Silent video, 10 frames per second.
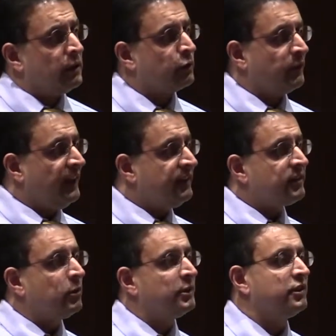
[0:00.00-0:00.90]
The RACE,
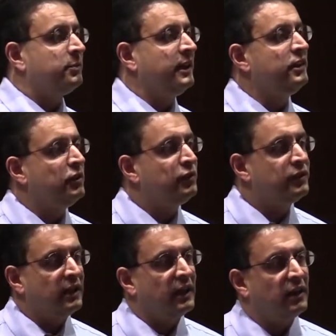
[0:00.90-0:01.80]
which is being
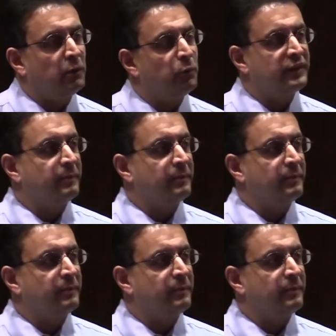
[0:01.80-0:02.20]
used, was